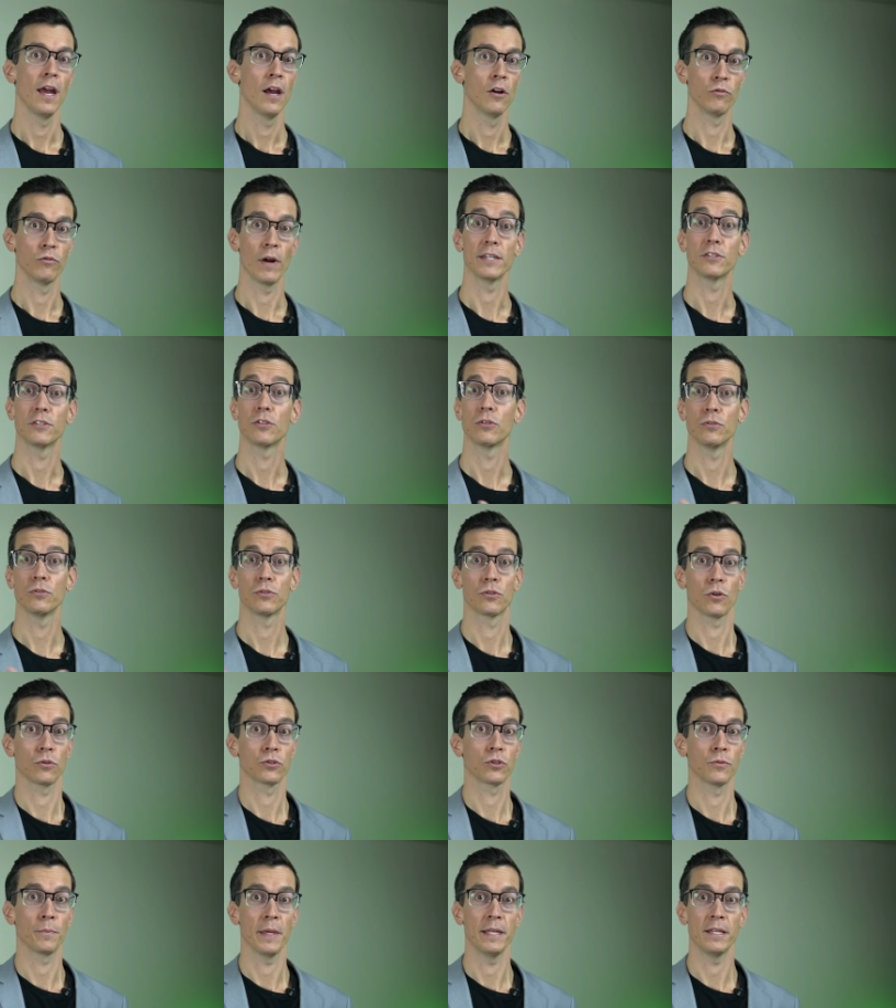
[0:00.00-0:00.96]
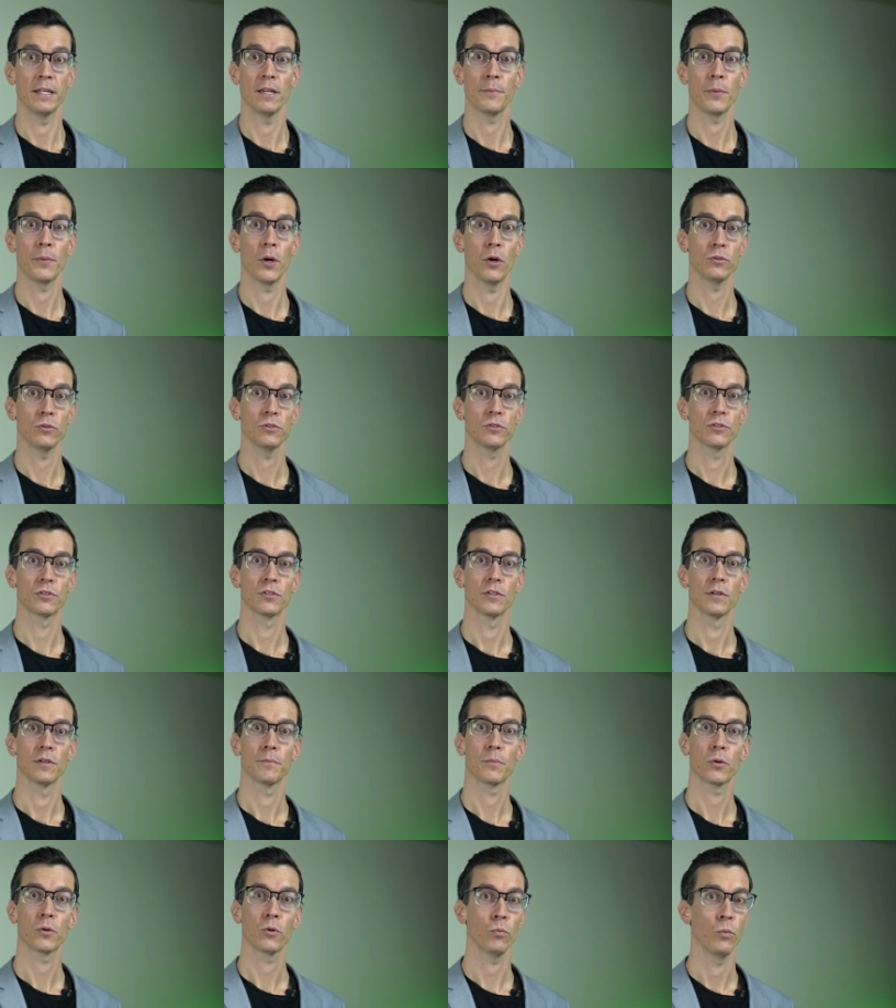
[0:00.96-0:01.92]
write two social media posts
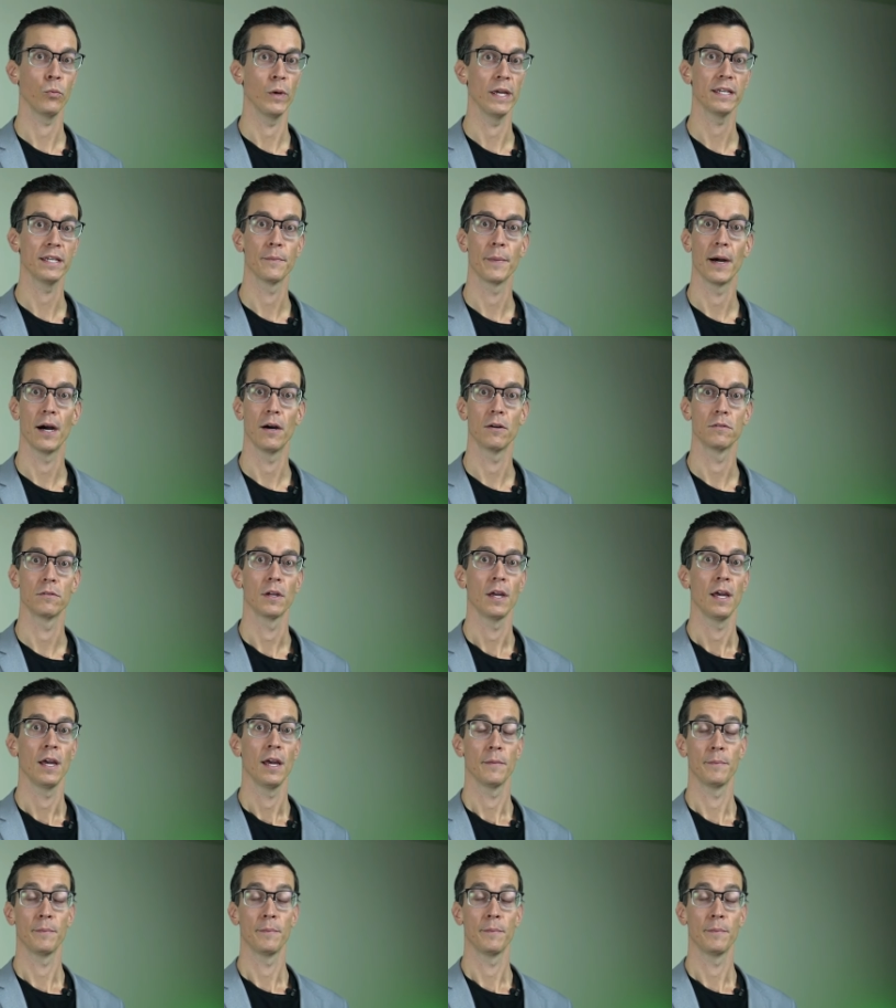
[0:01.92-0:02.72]
per week about